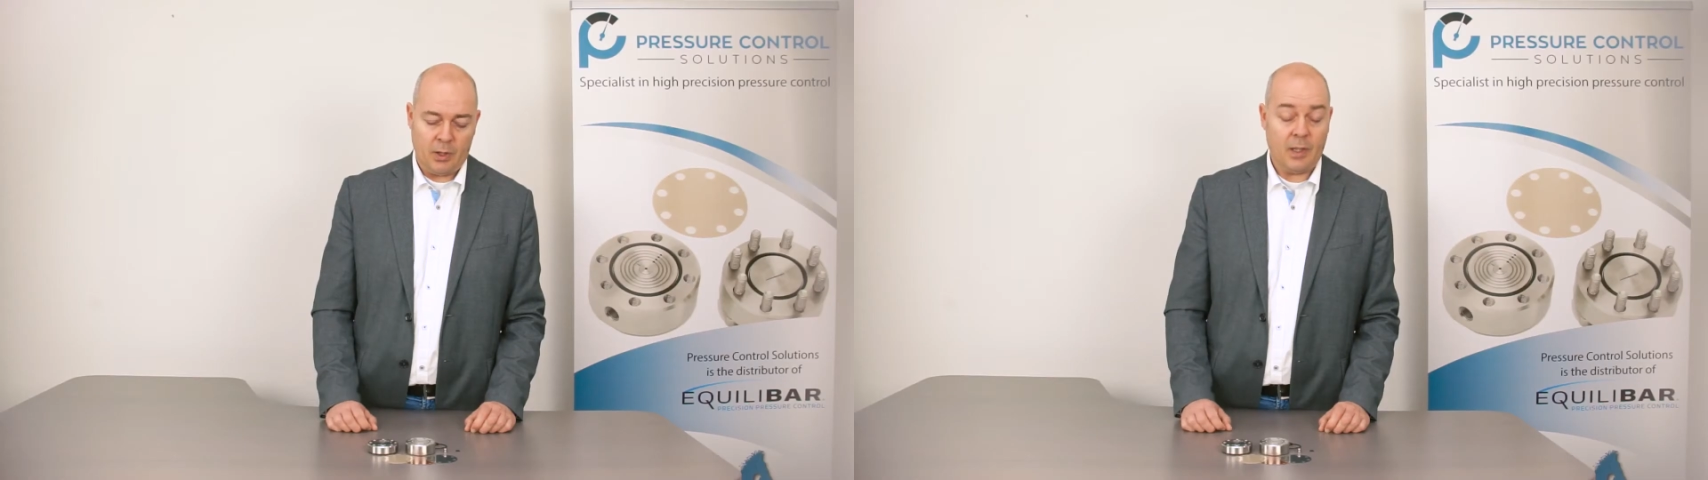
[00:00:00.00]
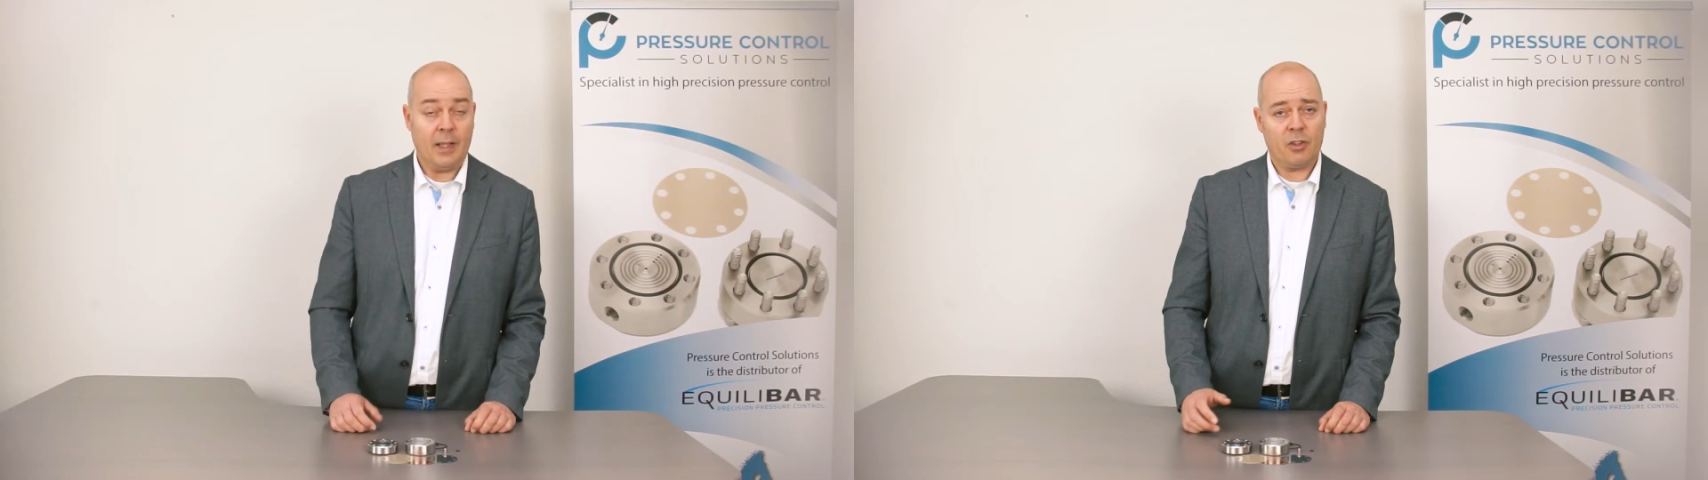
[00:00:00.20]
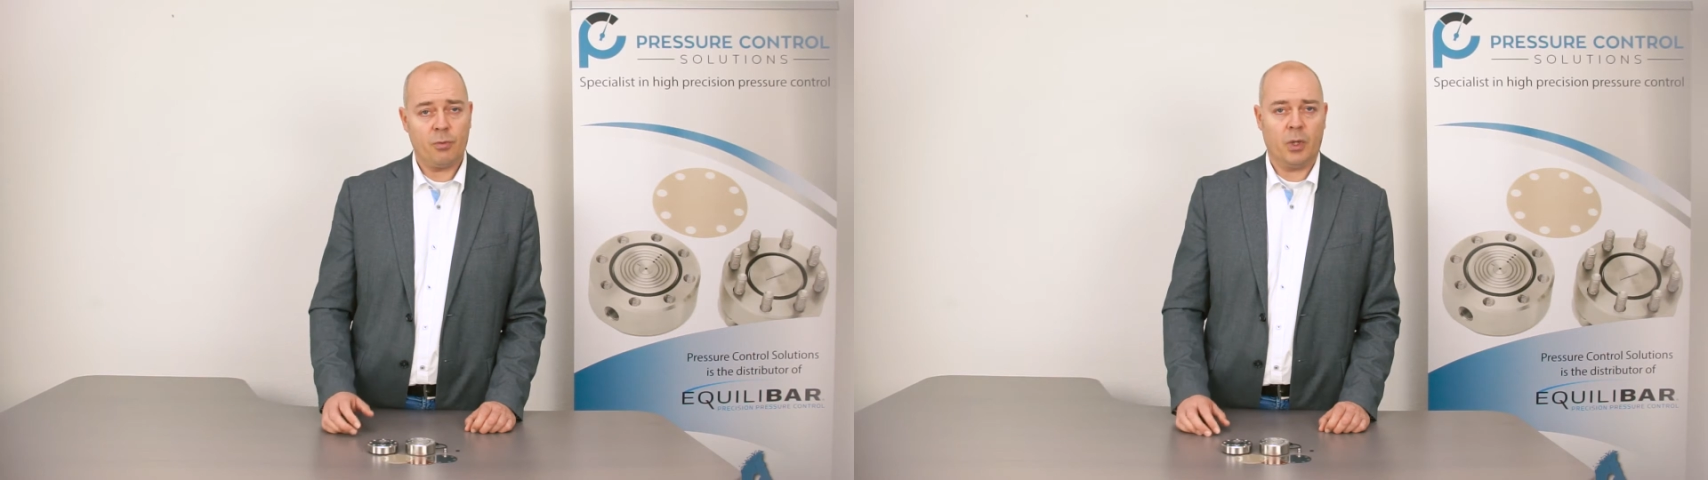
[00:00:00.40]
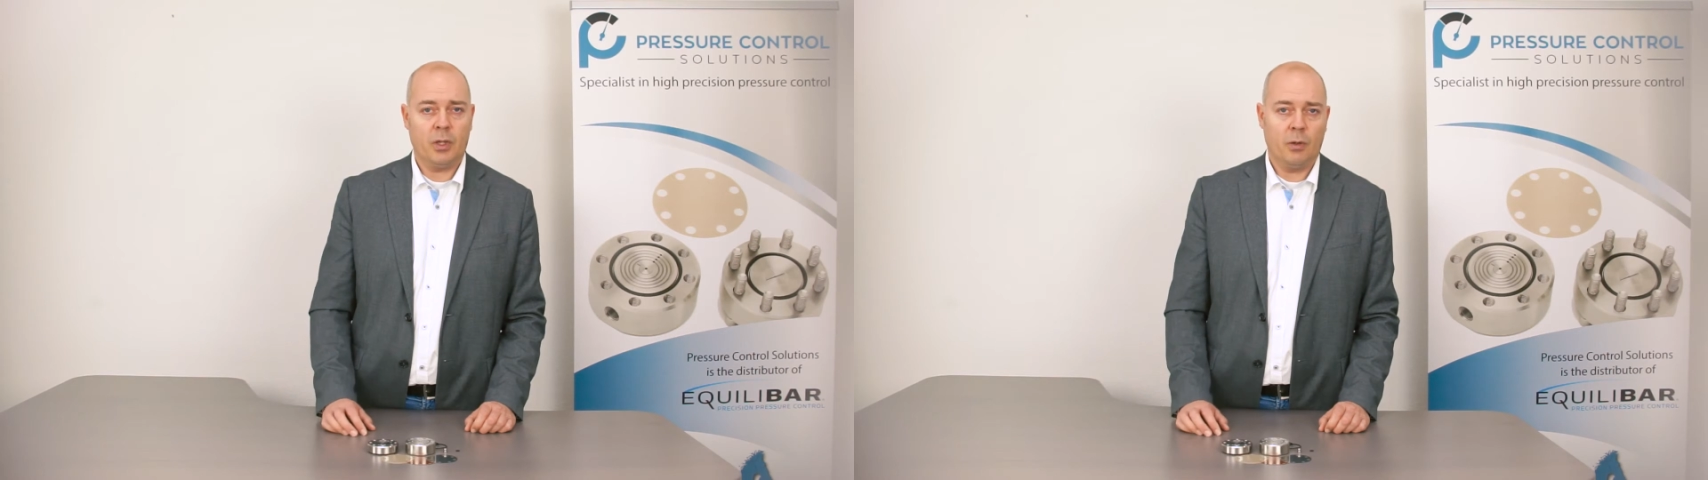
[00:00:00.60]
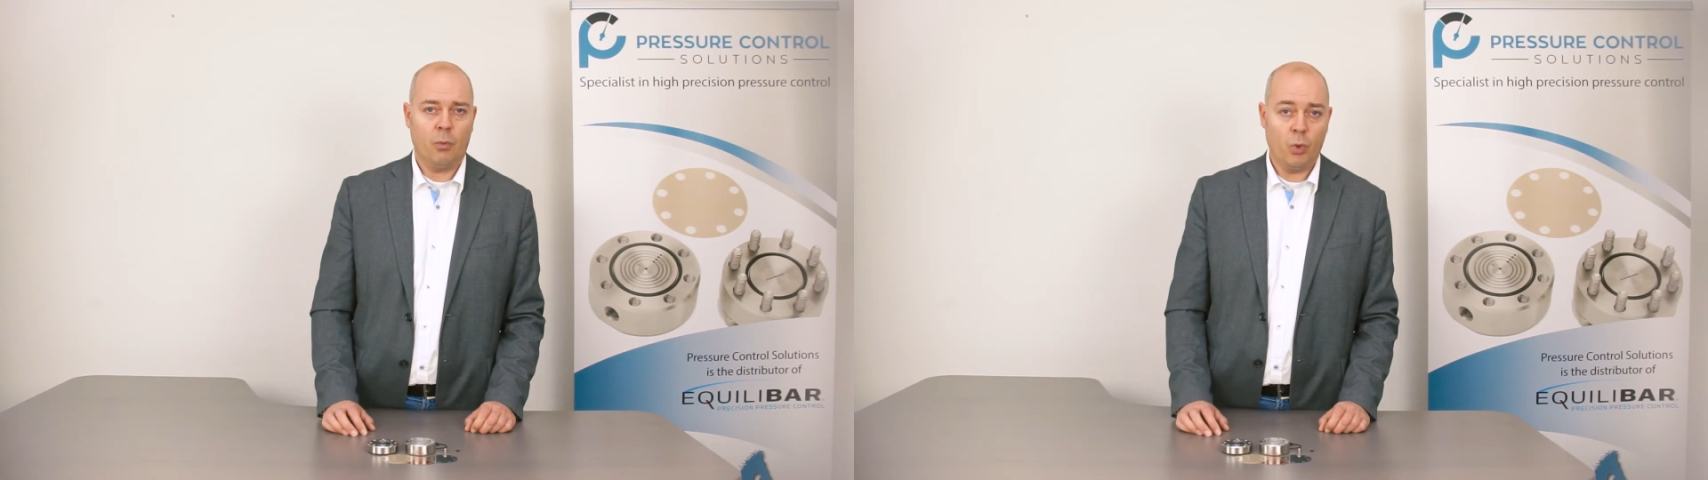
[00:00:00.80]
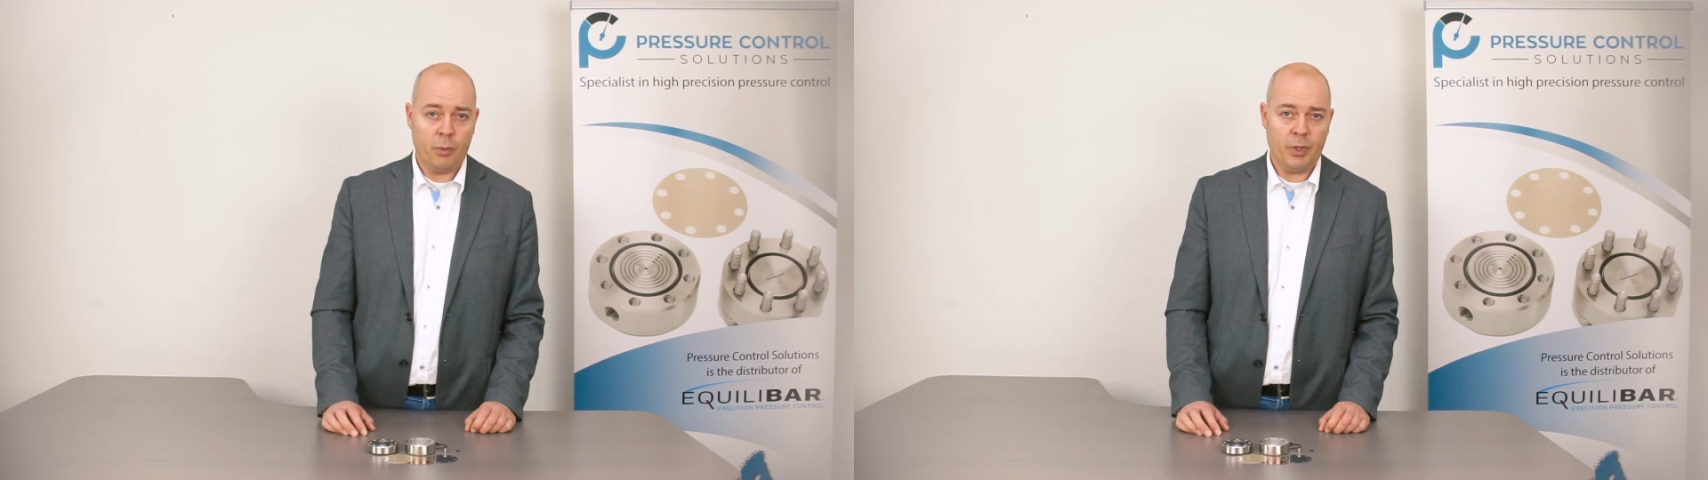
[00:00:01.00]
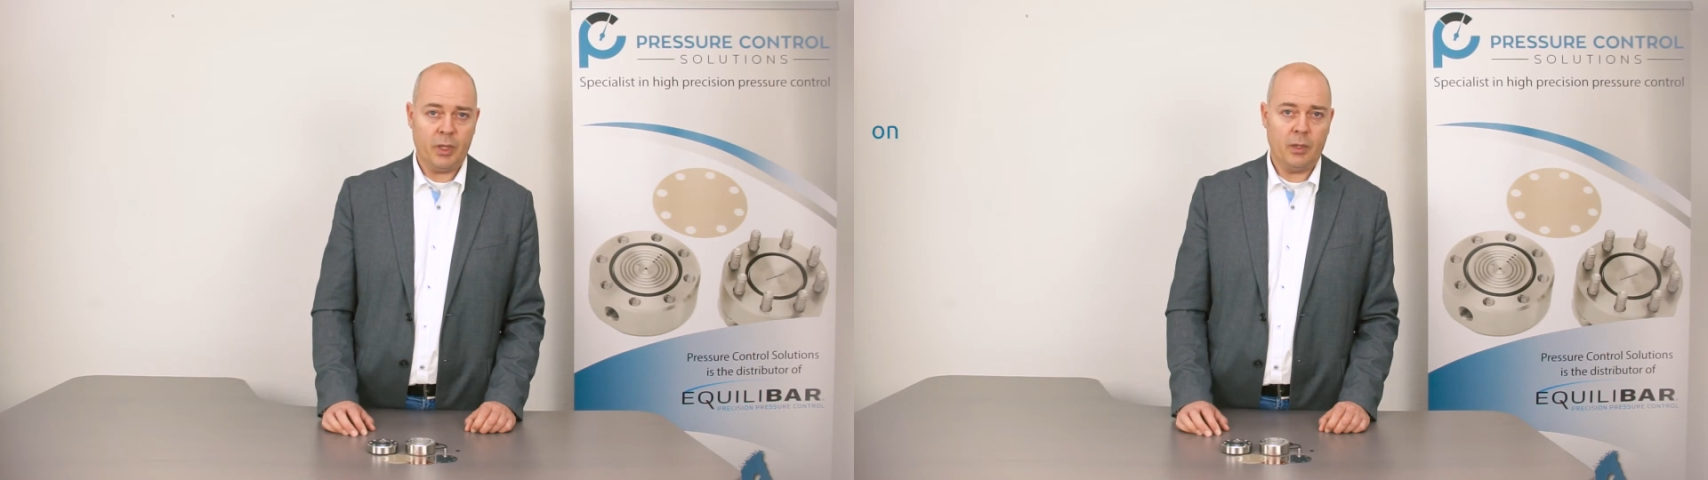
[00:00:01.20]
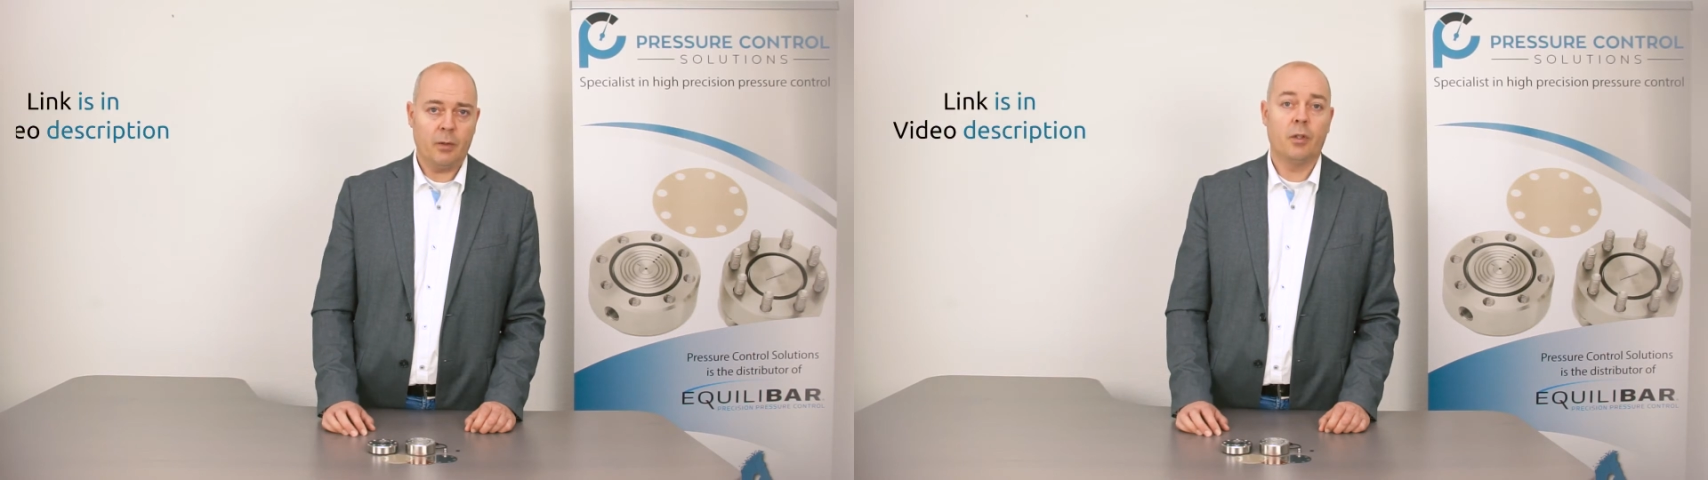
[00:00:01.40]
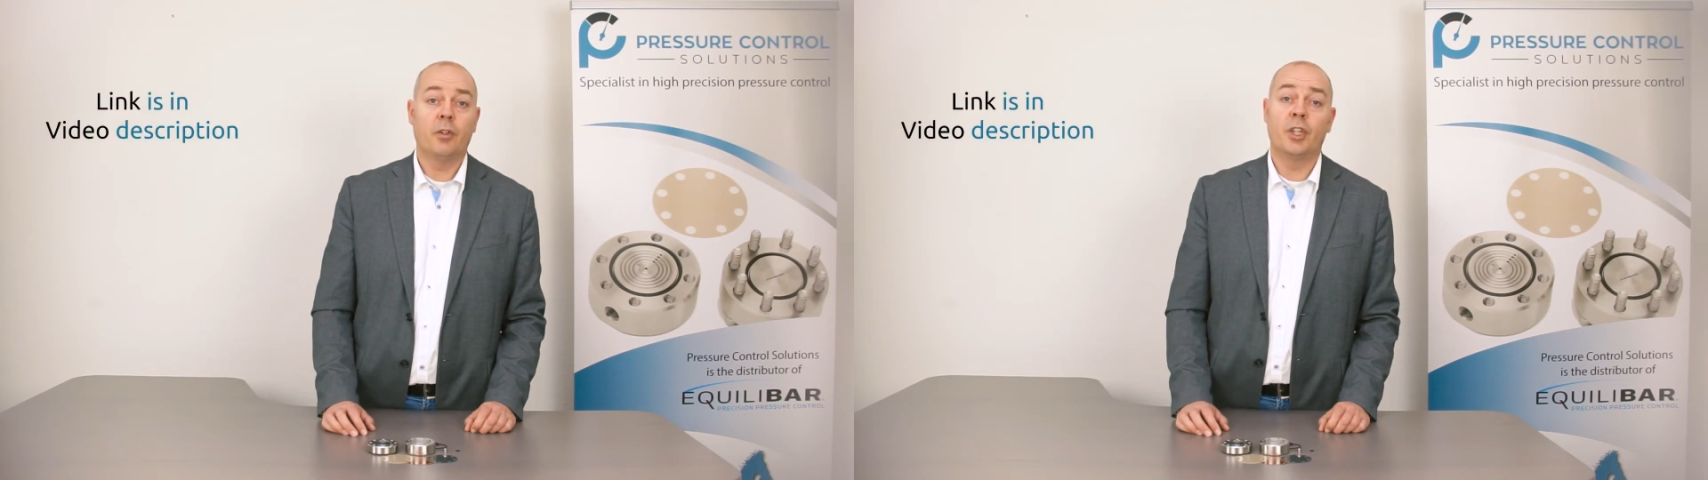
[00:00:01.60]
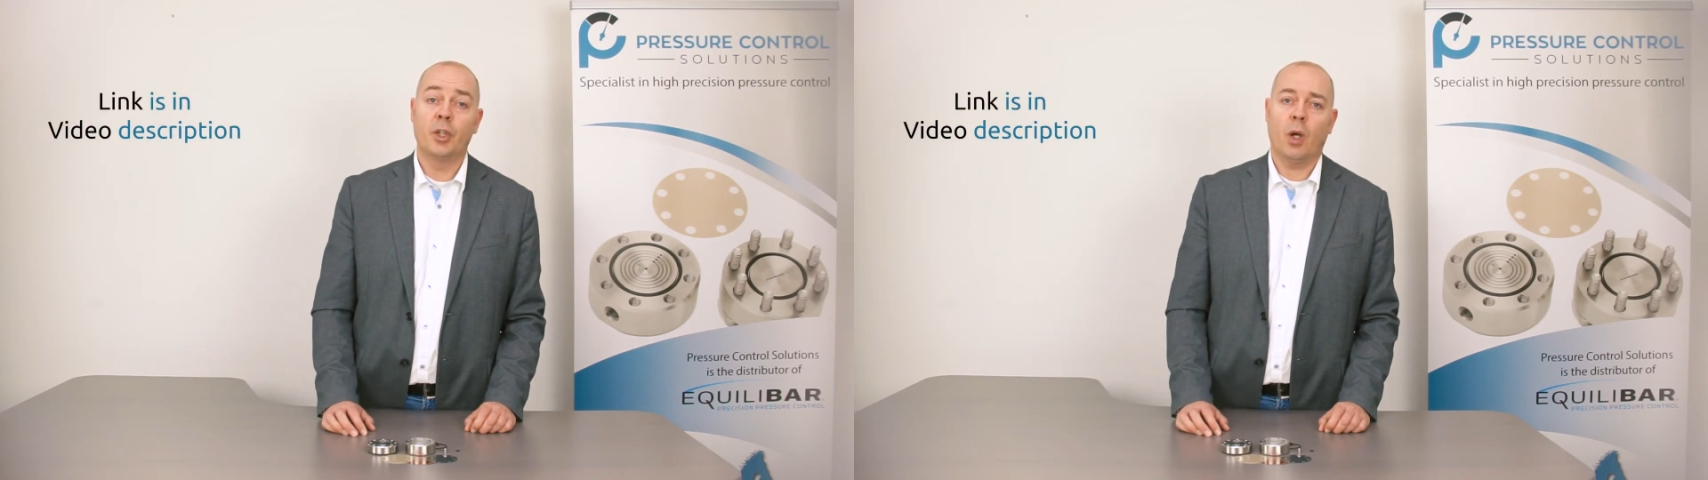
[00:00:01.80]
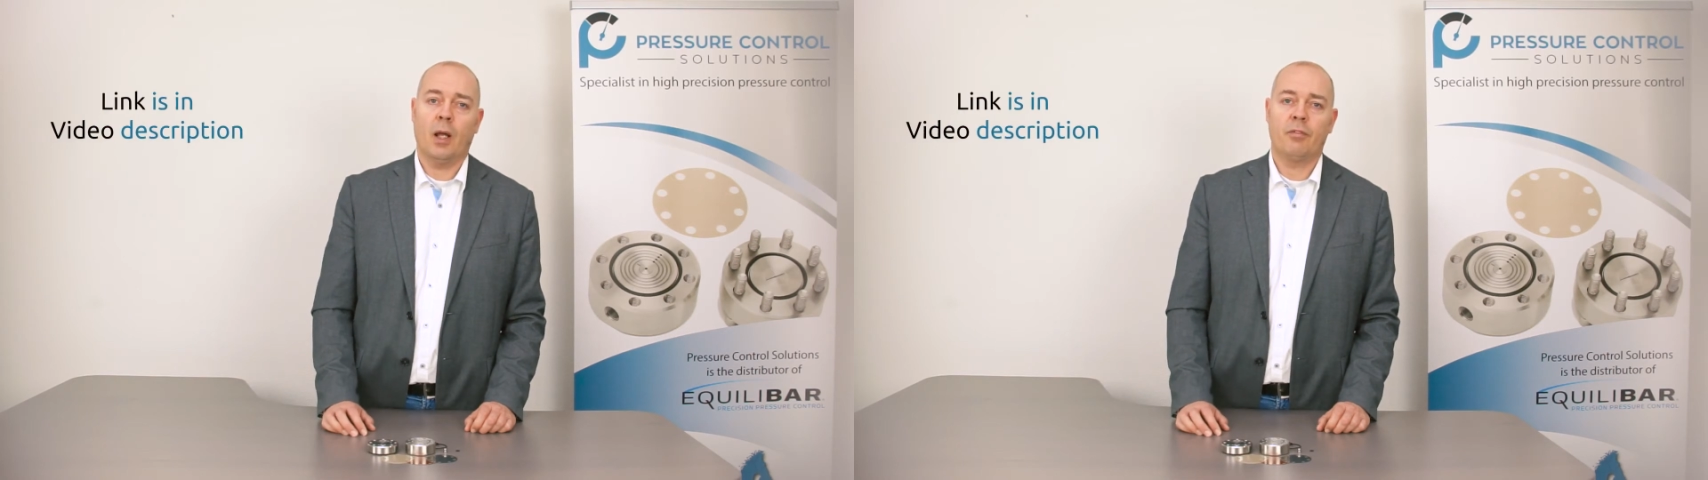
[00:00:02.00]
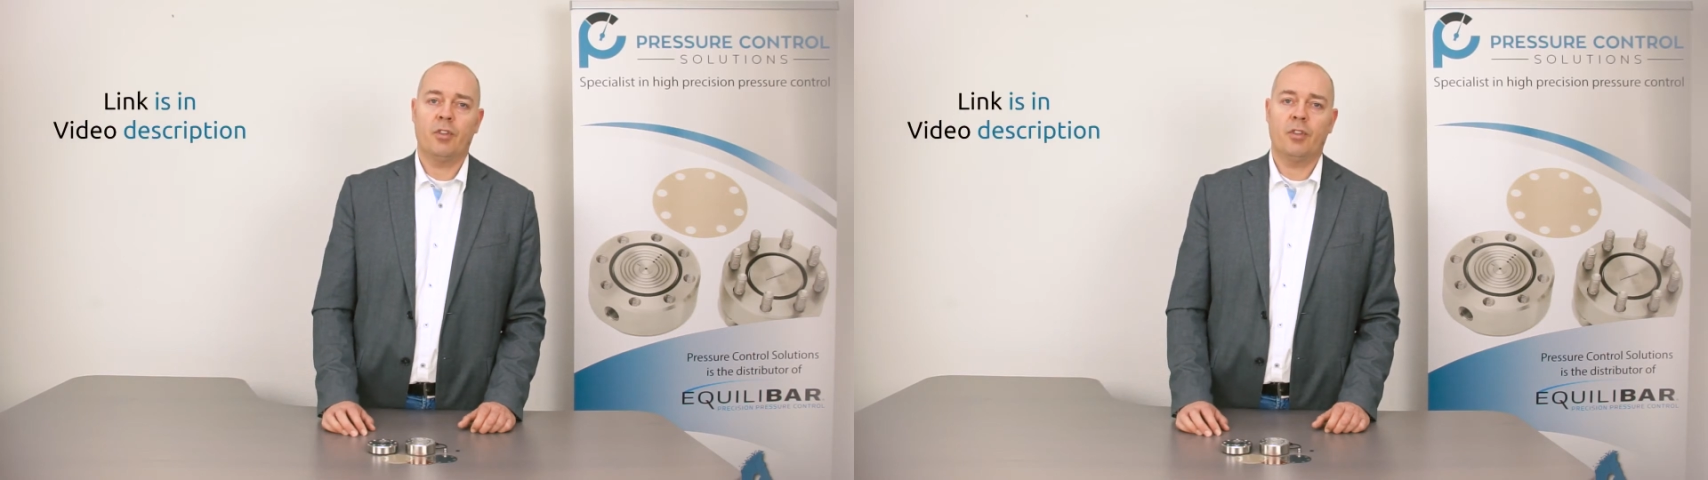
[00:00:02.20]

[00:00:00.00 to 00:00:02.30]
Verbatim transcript: The next one would be the ULF